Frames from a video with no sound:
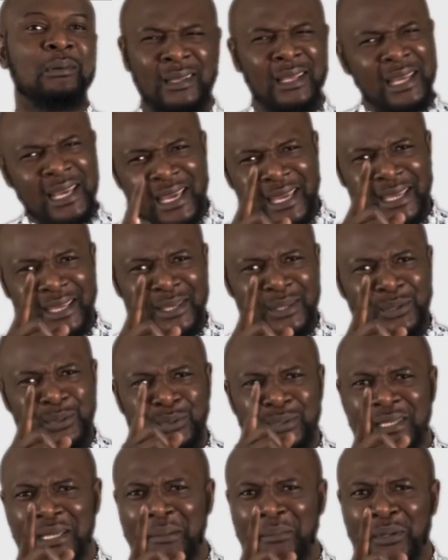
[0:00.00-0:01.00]
Hey, don't
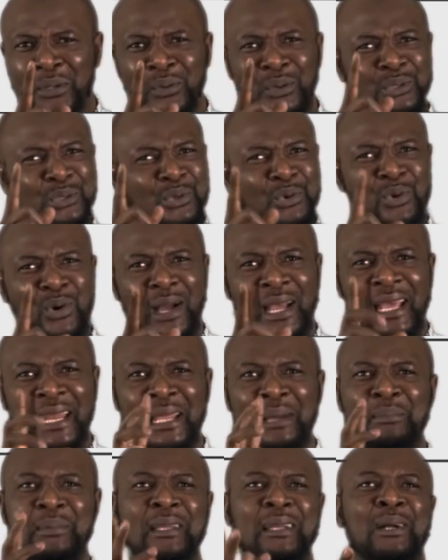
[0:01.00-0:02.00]
tell me you want to go ahead
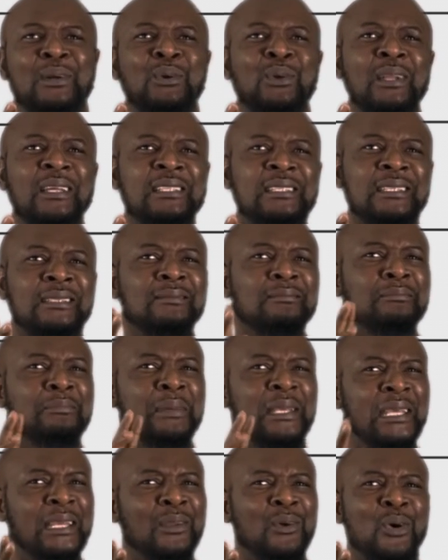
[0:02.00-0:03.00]
and be calculating
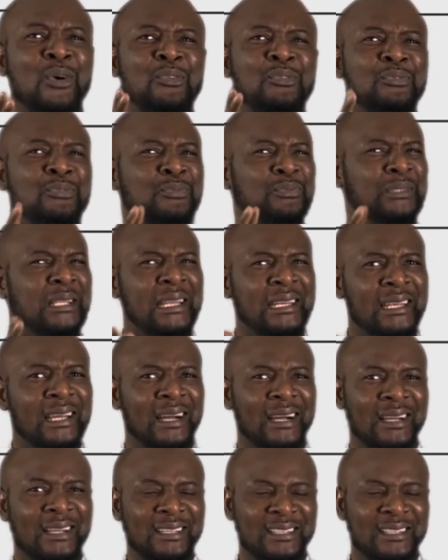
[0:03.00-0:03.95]
mean of gender.